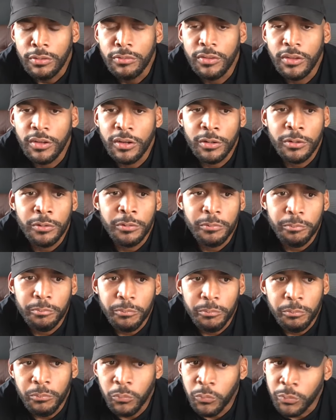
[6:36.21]

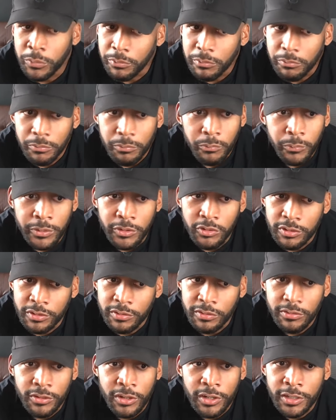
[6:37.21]
So we
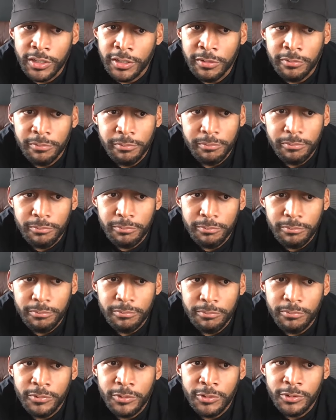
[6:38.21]
just started
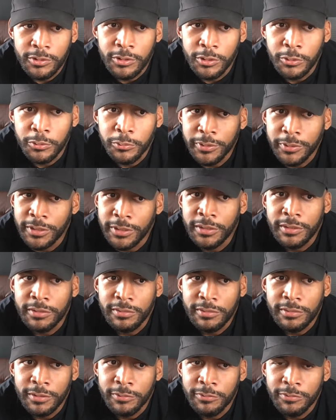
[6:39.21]

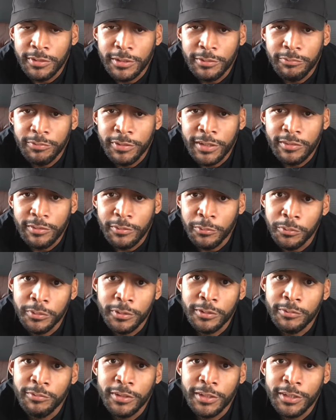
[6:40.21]
doing the VFX on
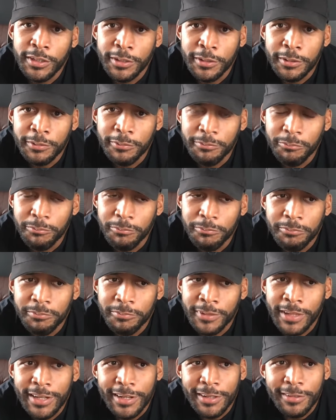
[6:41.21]
the video.
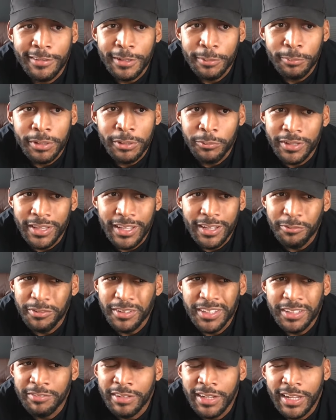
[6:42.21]
Now that I think about it, without
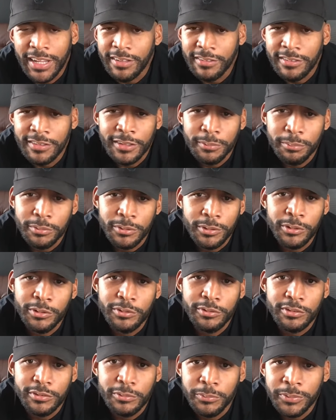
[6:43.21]
really even asking the
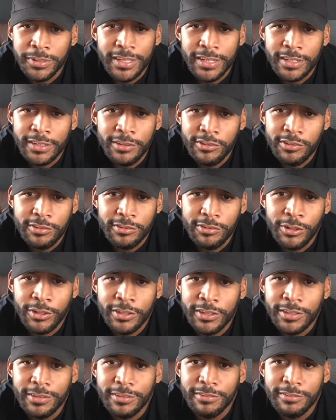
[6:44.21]
producers, we kind of just
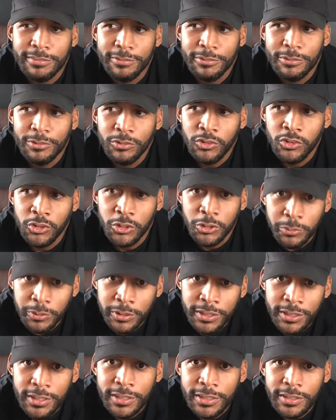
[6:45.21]
started
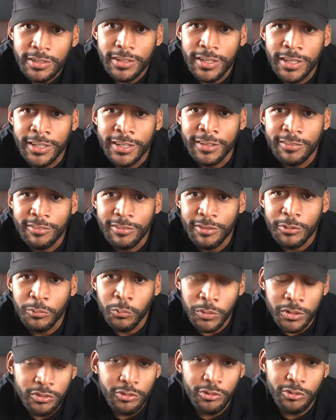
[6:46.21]
doing it. And until
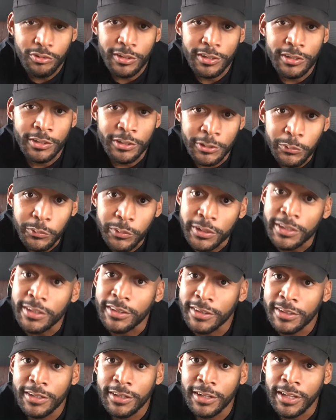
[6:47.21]
once you start doing
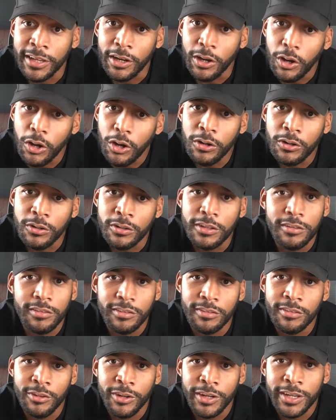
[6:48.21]
it, then they're like, oh, this
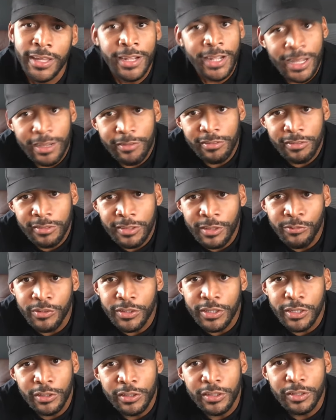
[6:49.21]
is great. And obviously the
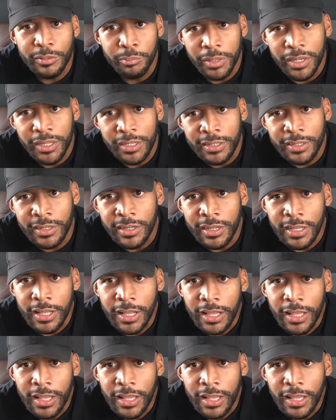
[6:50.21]
video looked better.